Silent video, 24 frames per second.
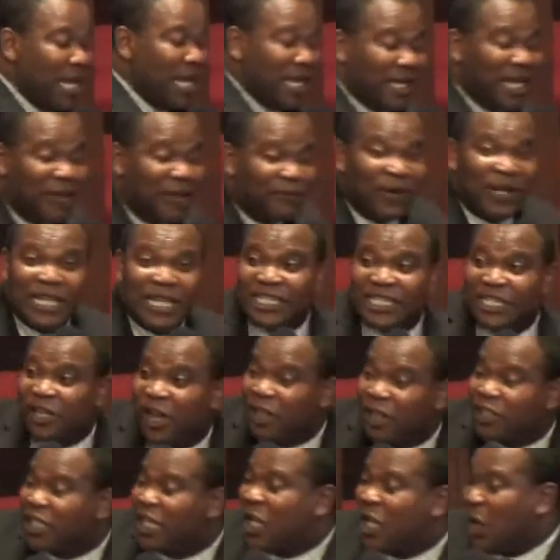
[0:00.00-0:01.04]
Devil is
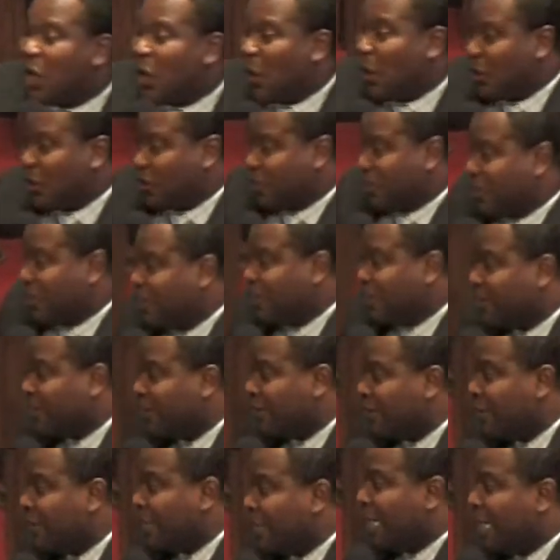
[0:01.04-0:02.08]
not God.
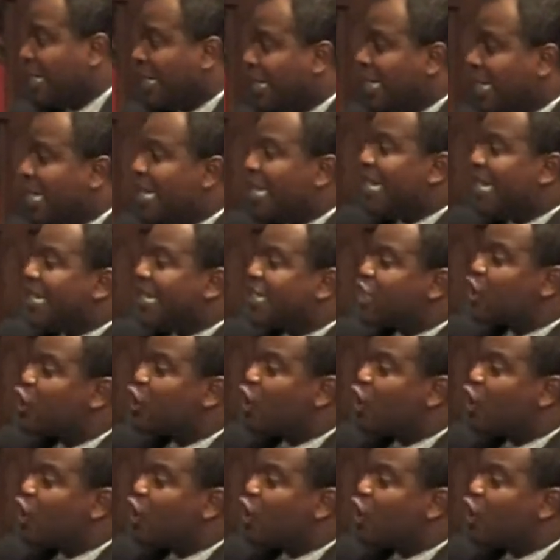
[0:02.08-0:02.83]
He is